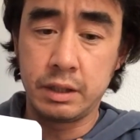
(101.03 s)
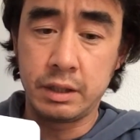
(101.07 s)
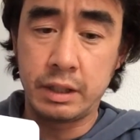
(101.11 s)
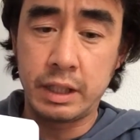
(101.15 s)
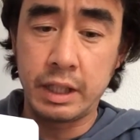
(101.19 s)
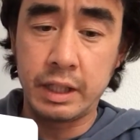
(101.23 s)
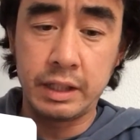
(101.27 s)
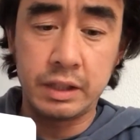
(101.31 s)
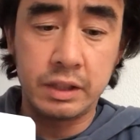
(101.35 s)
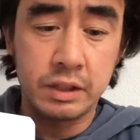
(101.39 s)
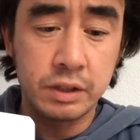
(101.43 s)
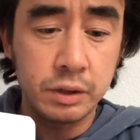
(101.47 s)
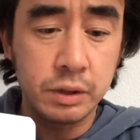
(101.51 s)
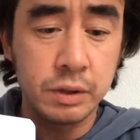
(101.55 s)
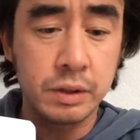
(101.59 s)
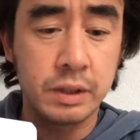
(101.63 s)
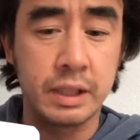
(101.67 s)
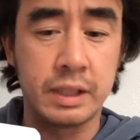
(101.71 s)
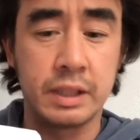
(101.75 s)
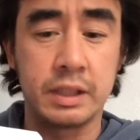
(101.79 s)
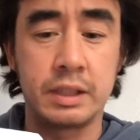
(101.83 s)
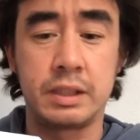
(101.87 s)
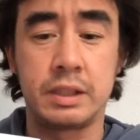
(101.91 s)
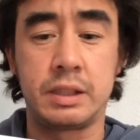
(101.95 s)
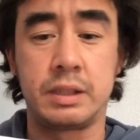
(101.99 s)
They do
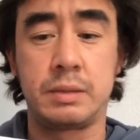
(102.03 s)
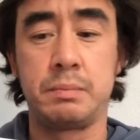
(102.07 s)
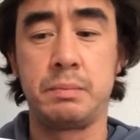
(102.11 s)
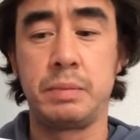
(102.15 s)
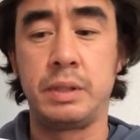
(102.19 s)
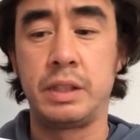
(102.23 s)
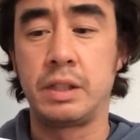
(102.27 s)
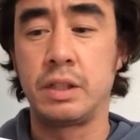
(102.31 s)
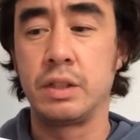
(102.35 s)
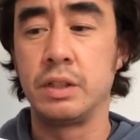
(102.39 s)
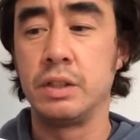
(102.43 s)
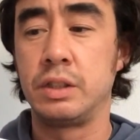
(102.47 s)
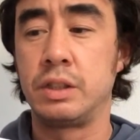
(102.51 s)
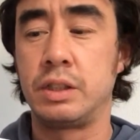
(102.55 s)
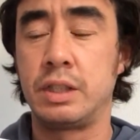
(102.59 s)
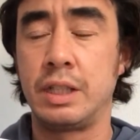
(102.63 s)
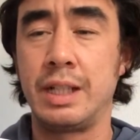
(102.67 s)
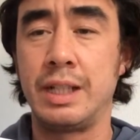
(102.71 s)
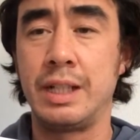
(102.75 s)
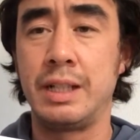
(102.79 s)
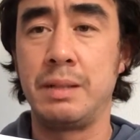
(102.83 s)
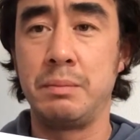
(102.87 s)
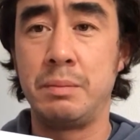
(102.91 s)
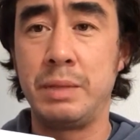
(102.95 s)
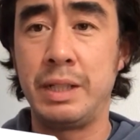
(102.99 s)
this because
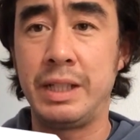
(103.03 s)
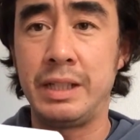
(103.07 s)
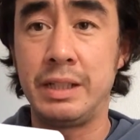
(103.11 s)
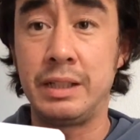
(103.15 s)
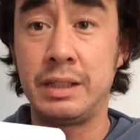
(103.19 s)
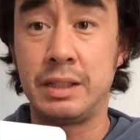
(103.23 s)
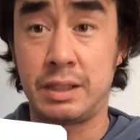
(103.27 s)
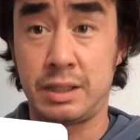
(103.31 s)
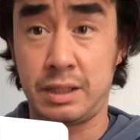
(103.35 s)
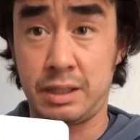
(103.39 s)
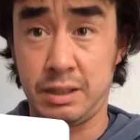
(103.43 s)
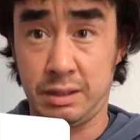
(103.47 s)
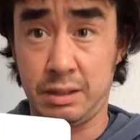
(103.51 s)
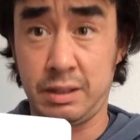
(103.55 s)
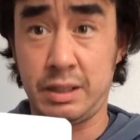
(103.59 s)
it means,